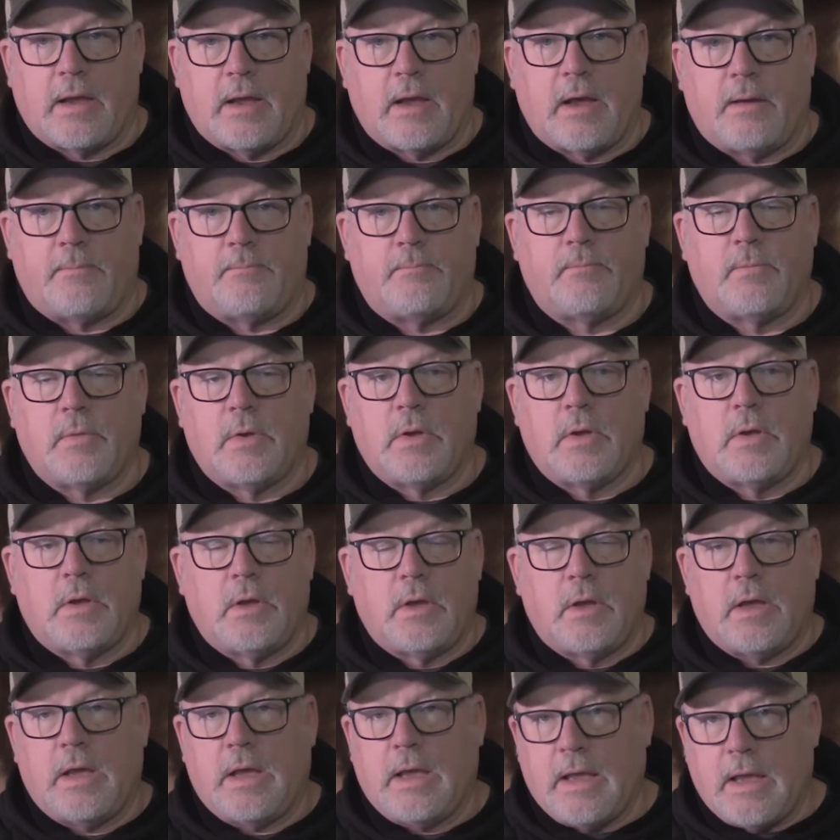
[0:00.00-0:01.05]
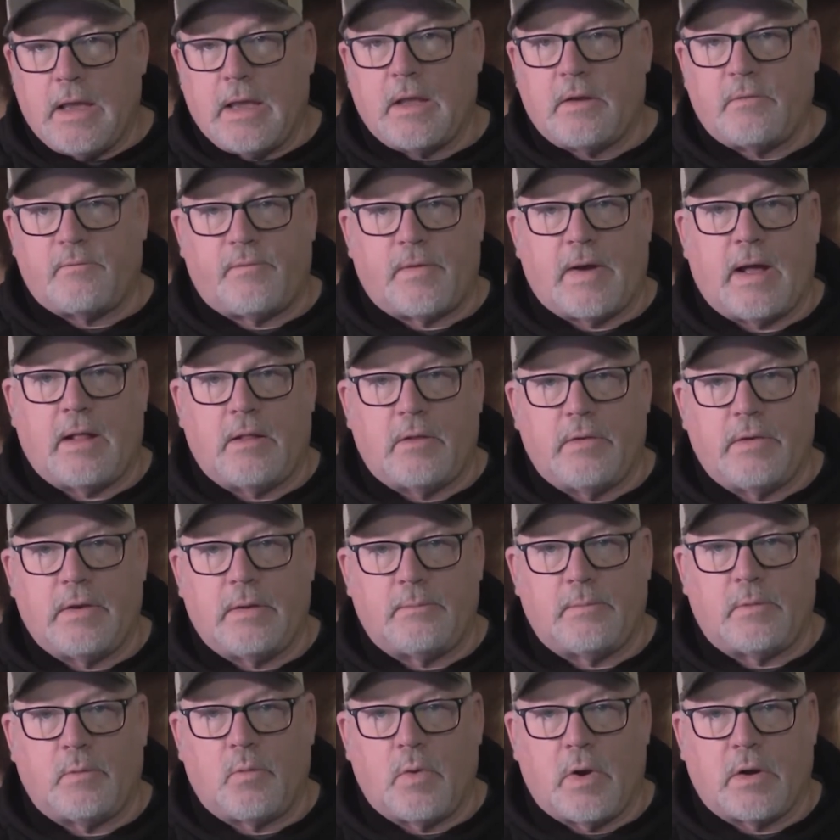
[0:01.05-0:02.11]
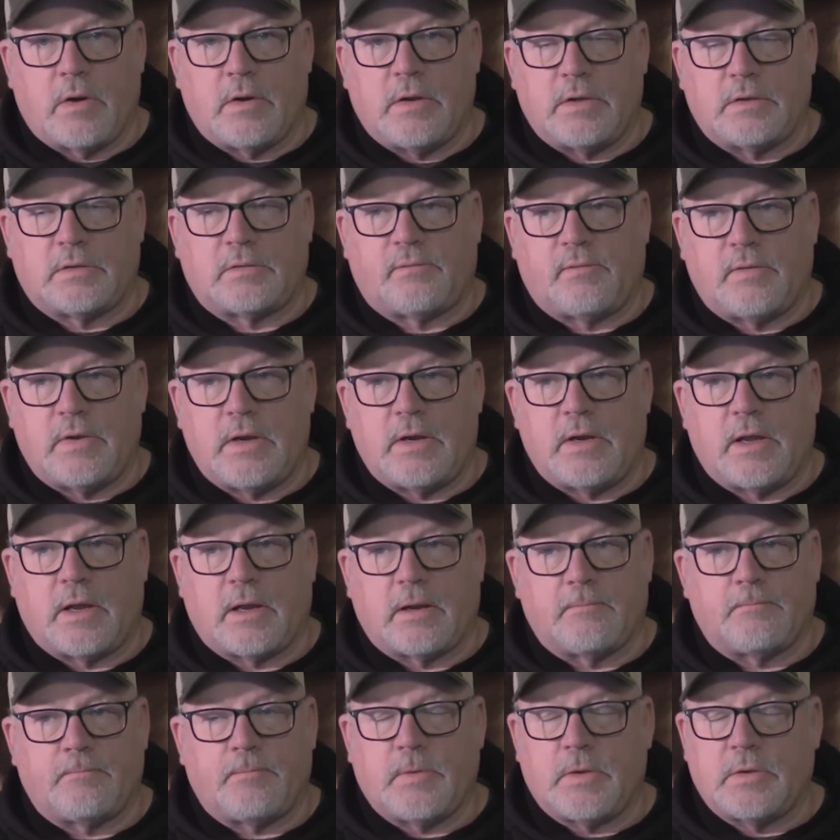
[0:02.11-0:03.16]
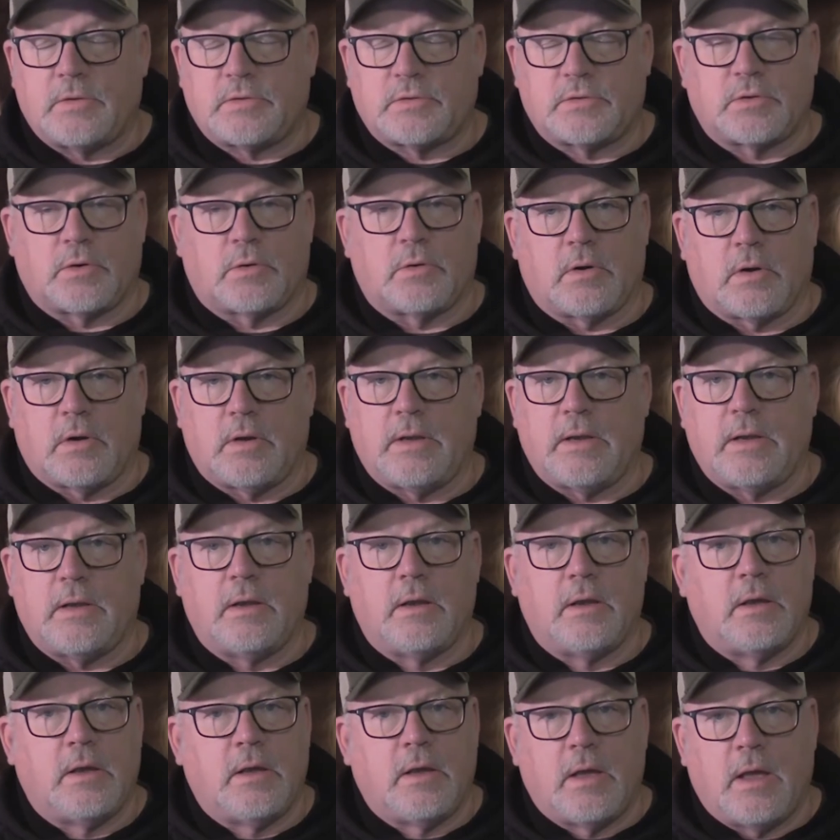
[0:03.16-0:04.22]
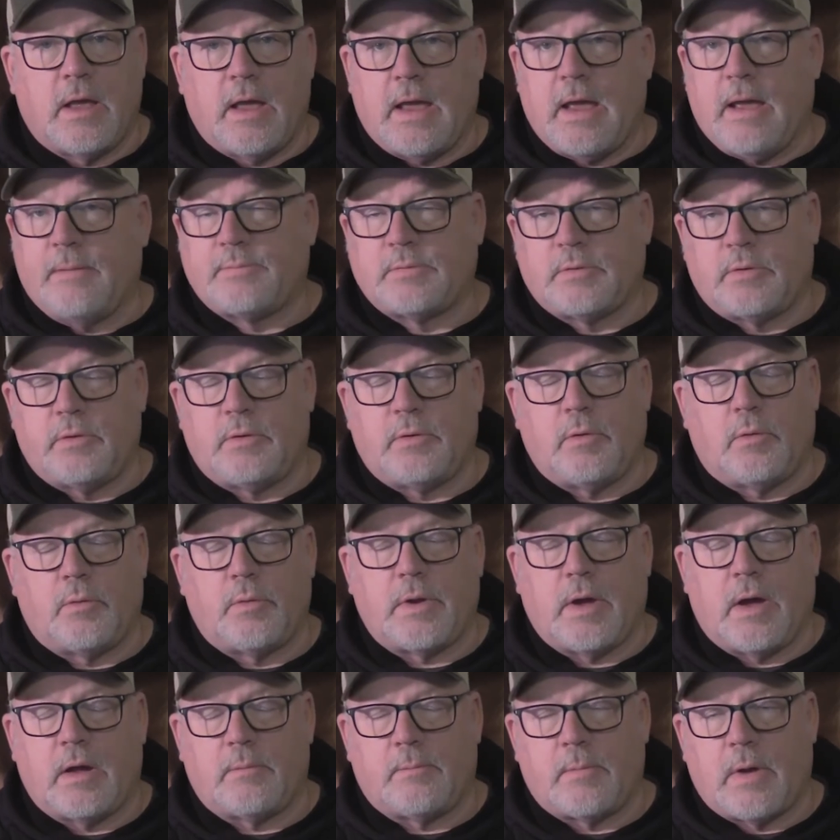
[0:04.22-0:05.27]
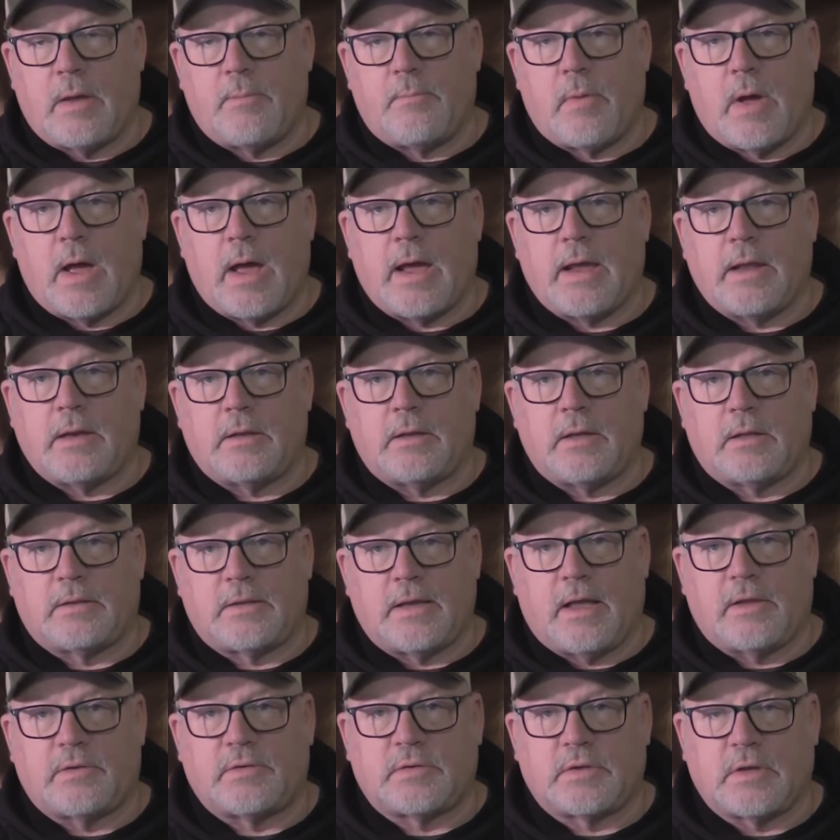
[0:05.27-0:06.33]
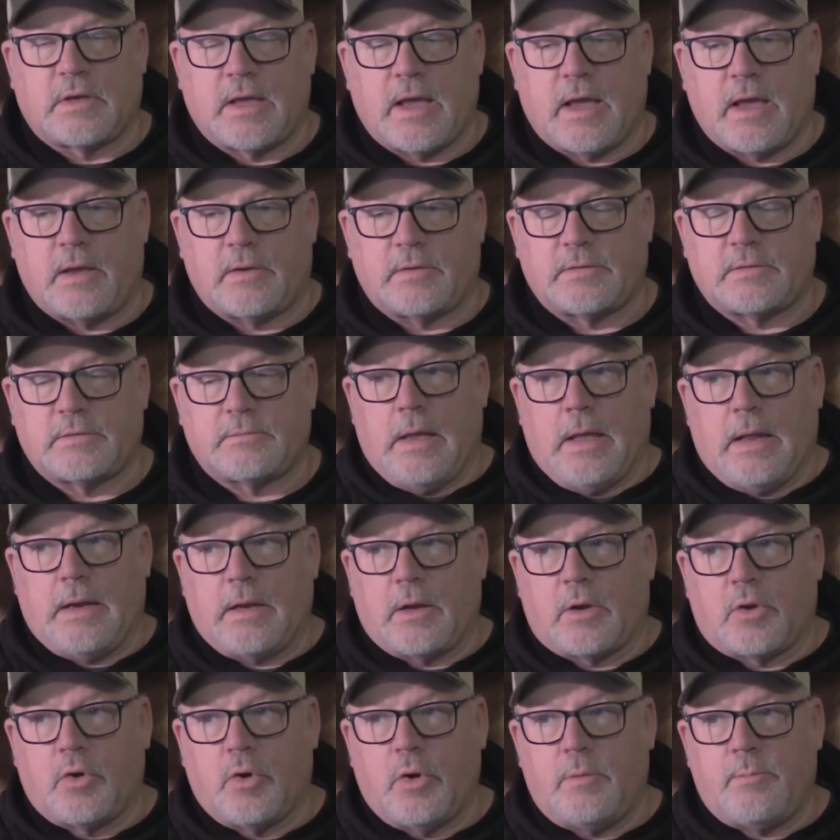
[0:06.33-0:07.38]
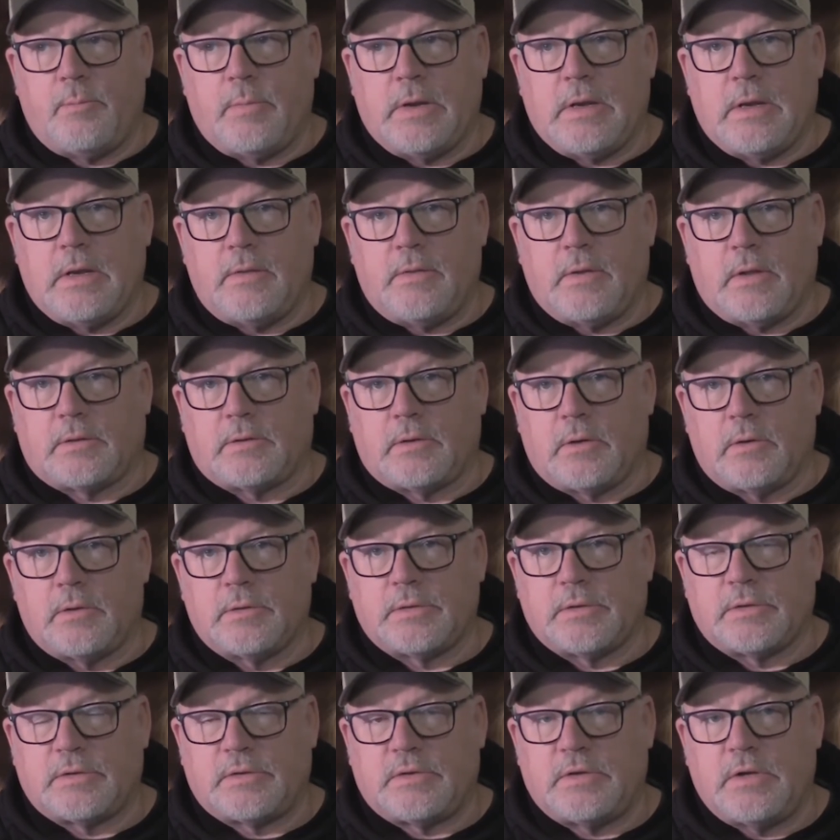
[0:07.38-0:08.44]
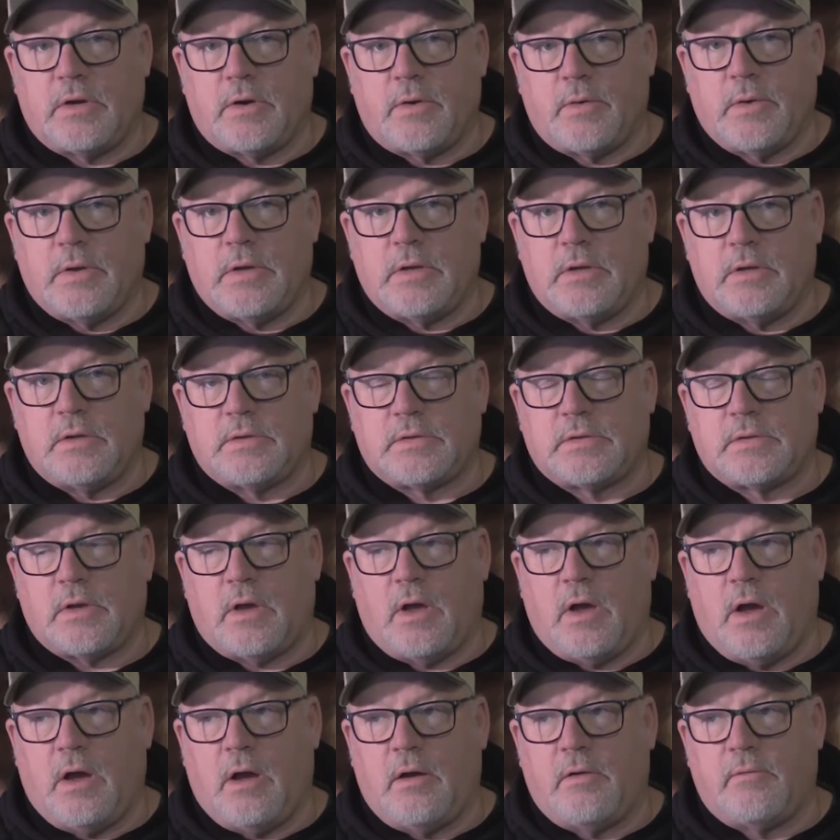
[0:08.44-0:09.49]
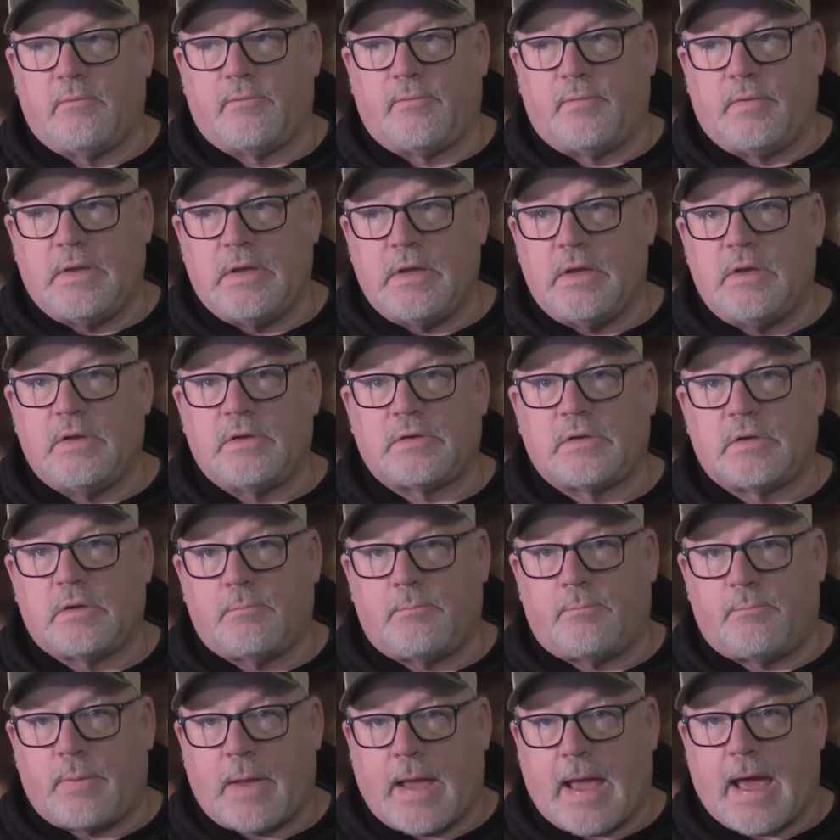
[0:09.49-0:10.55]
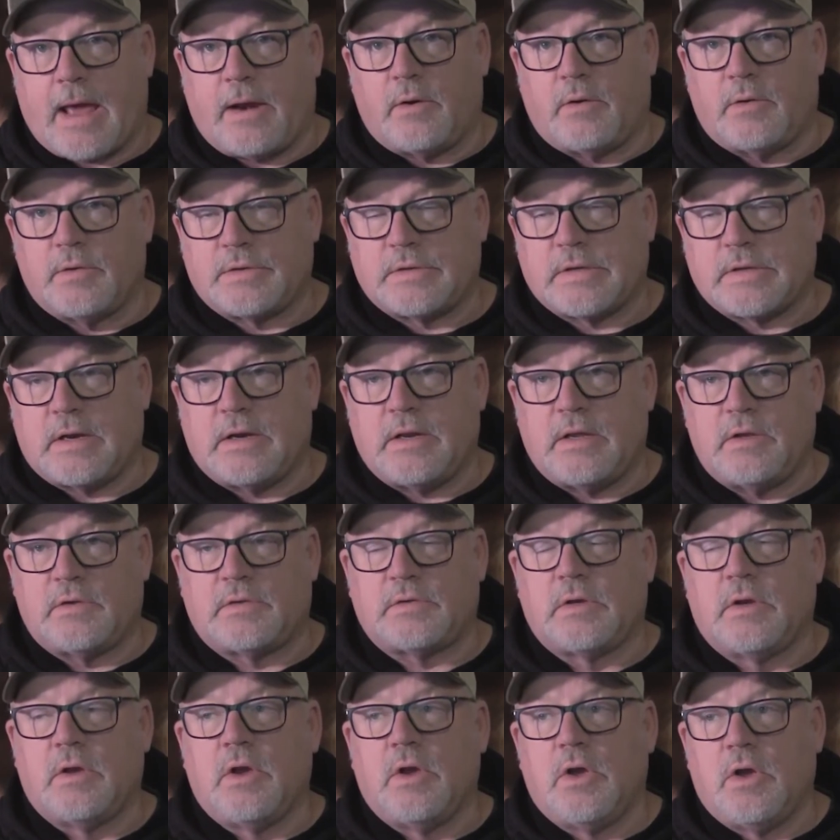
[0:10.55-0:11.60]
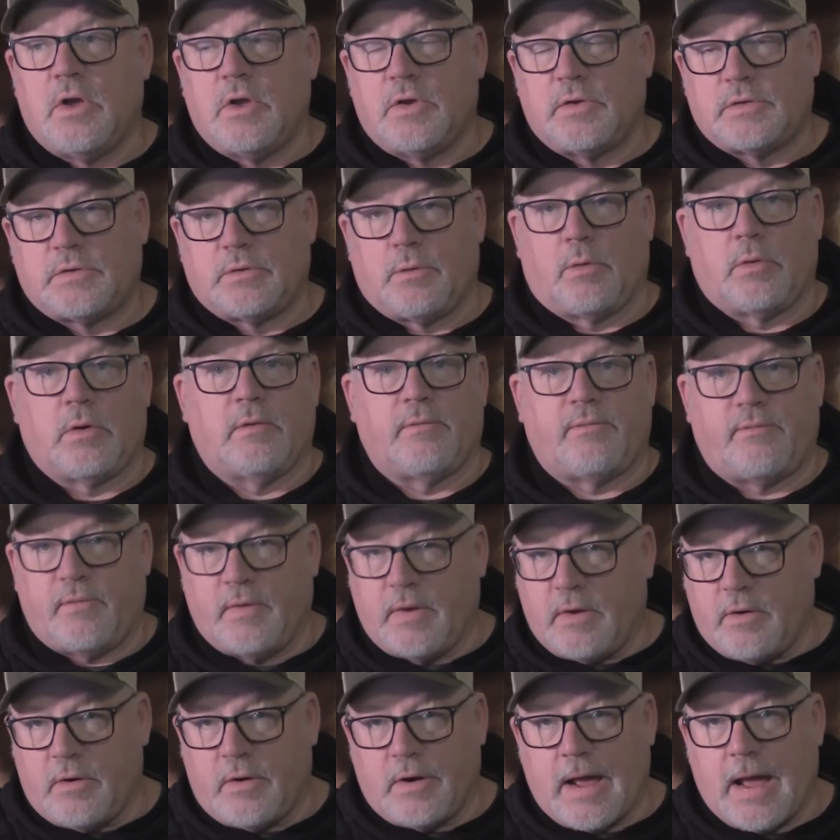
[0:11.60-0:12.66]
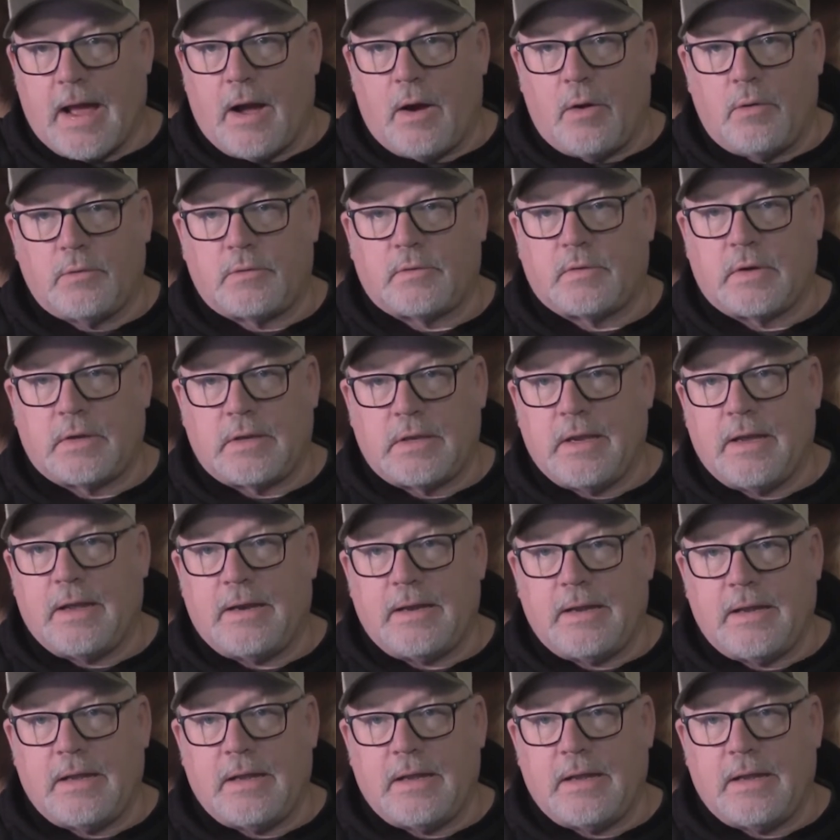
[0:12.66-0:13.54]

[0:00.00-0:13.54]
am, and follow him to where he's feeding. Certainly, absolutely no doubt in my mind that that's the case. And it could be that there's a series of these patterns that he's sort of figured out to get